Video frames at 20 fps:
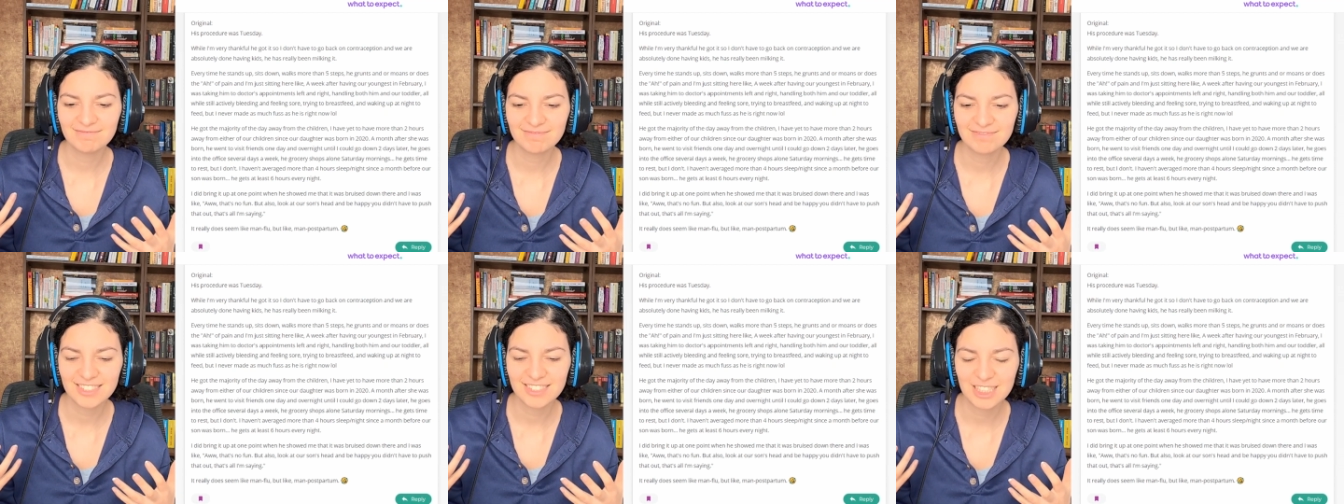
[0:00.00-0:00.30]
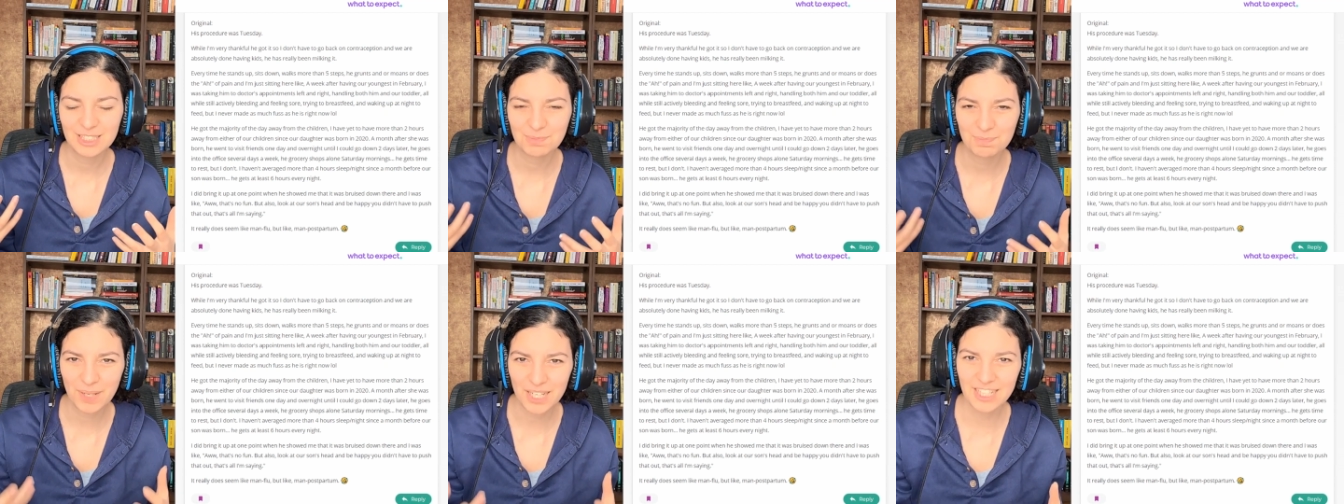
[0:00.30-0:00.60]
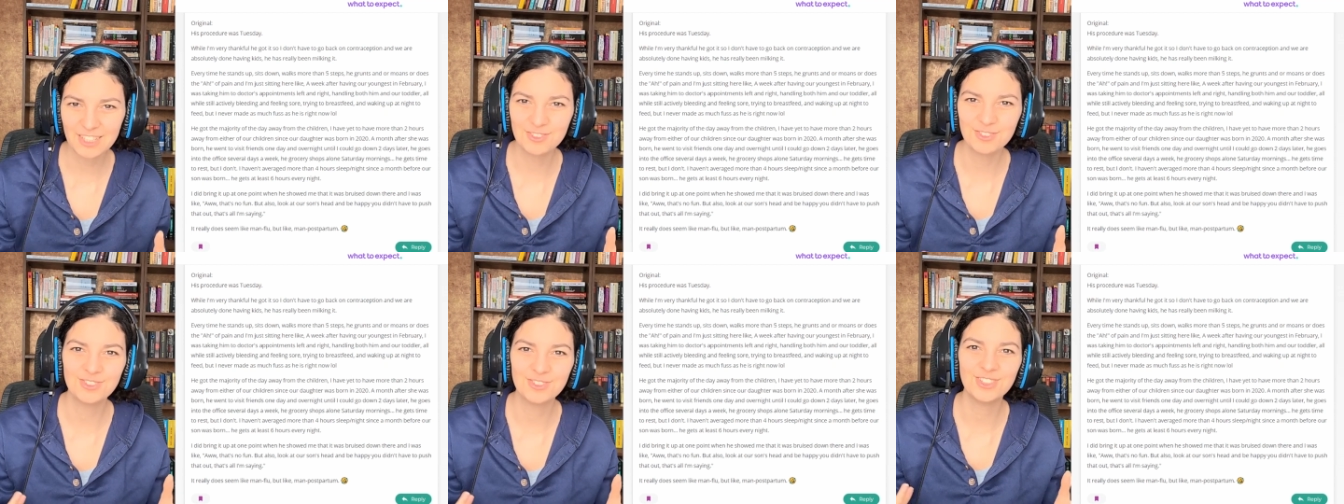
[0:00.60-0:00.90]

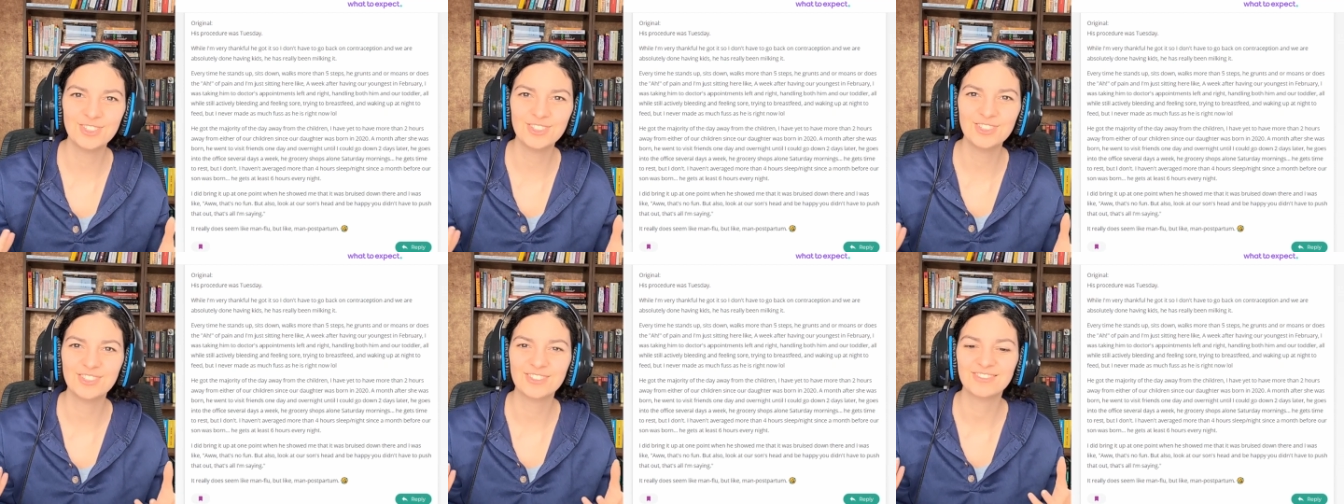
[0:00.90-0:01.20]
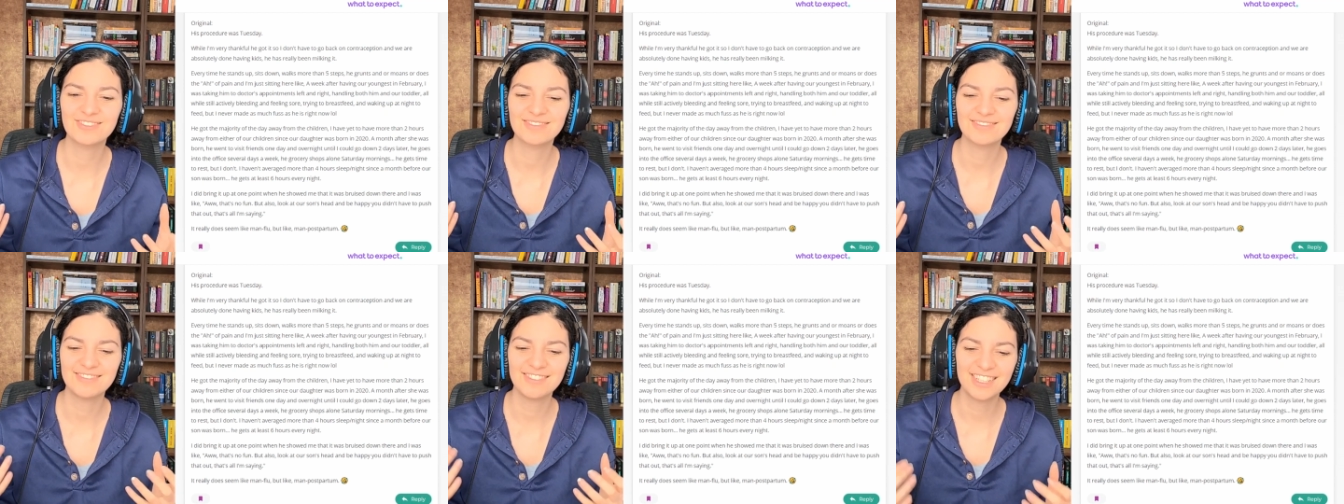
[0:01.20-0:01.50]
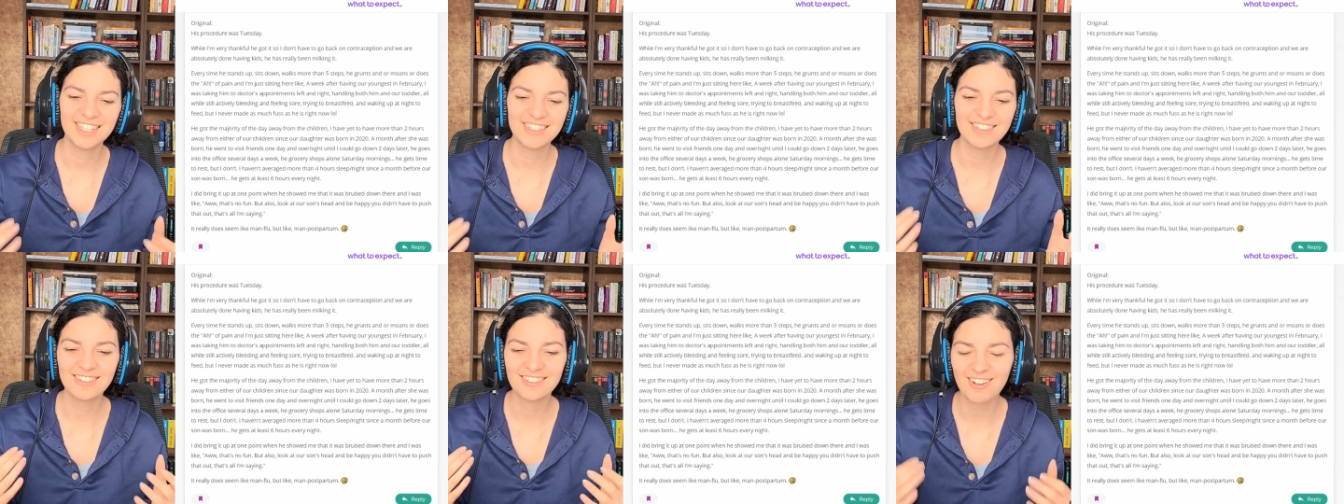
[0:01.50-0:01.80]
spiteful
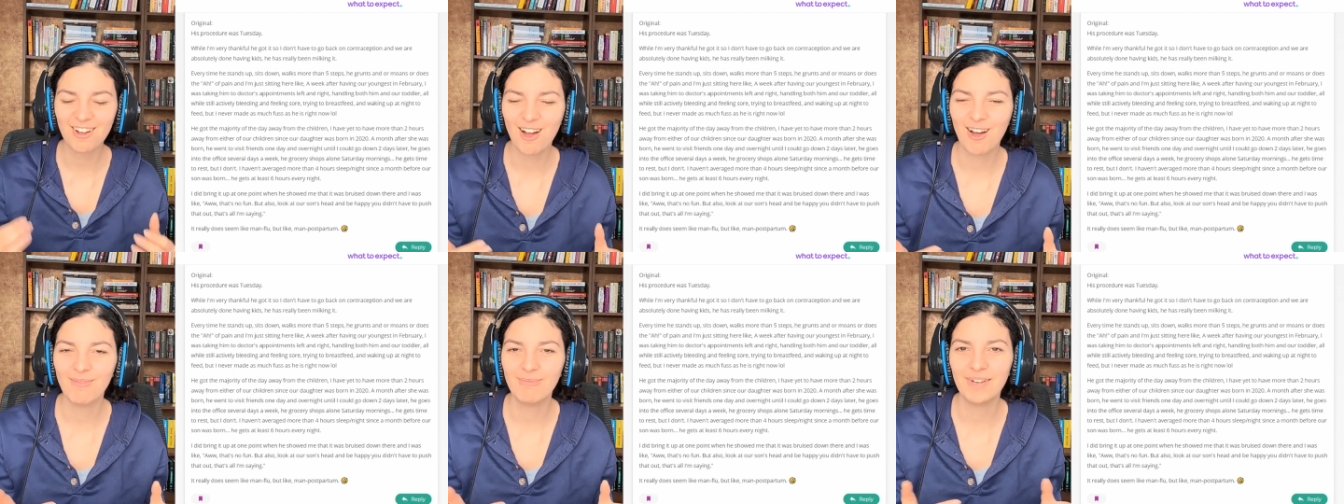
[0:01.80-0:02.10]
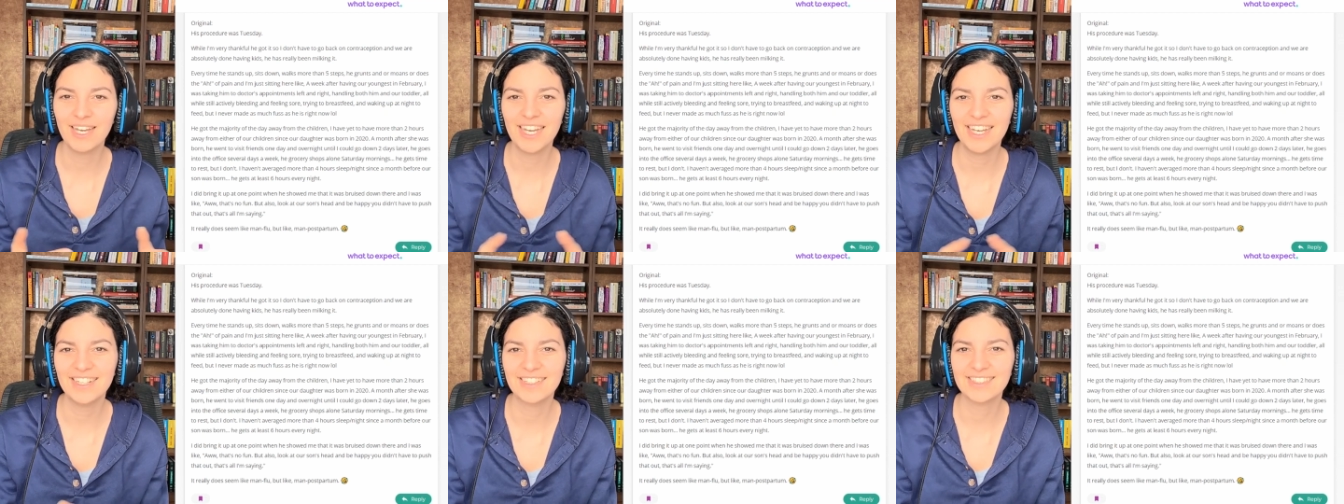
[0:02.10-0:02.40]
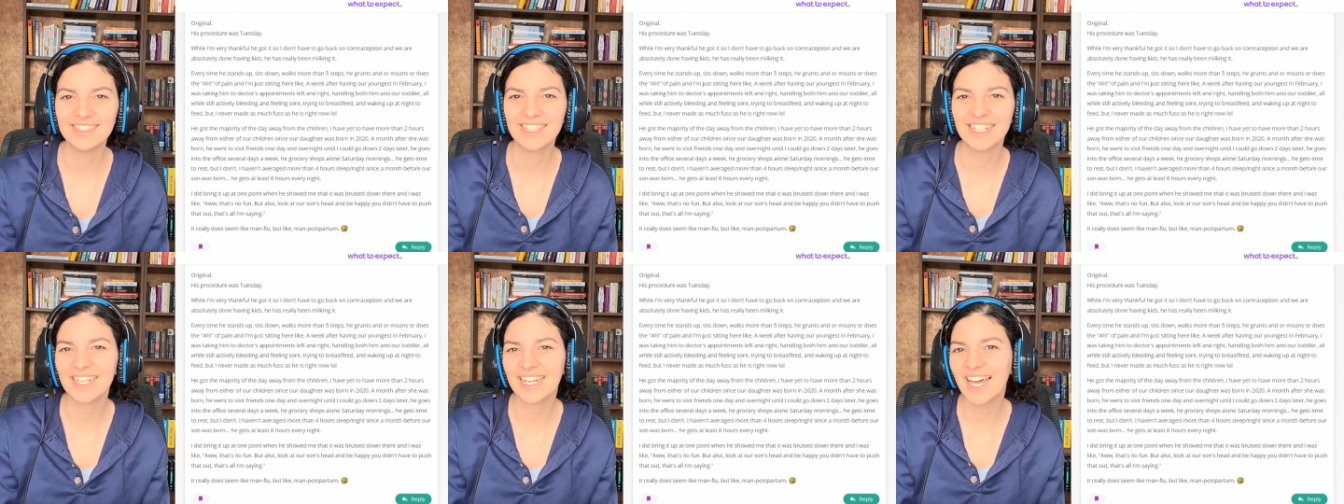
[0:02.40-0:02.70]
little
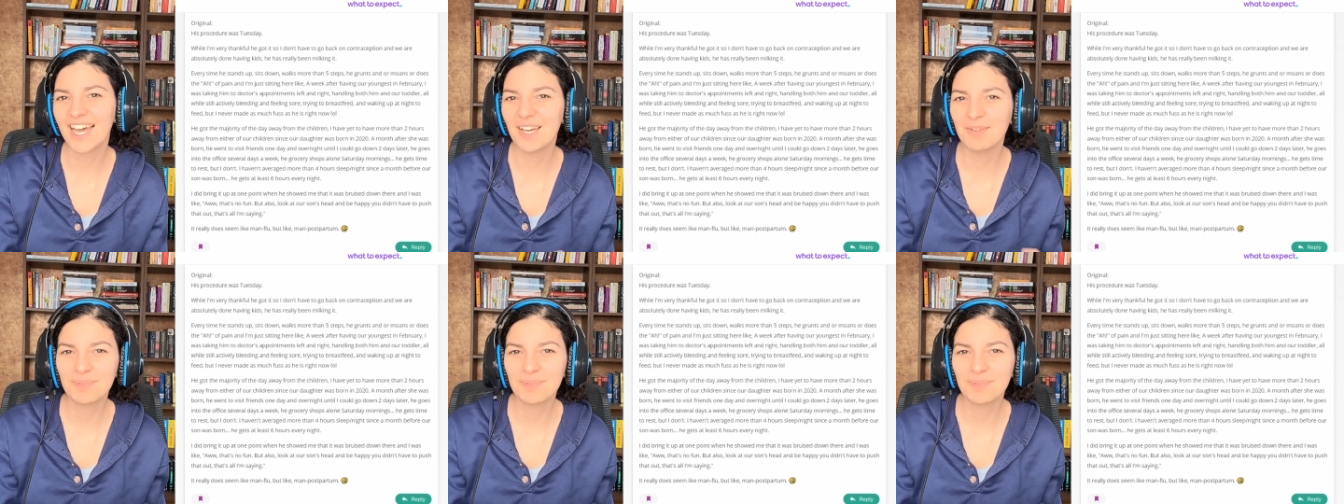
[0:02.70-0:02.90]
comments like,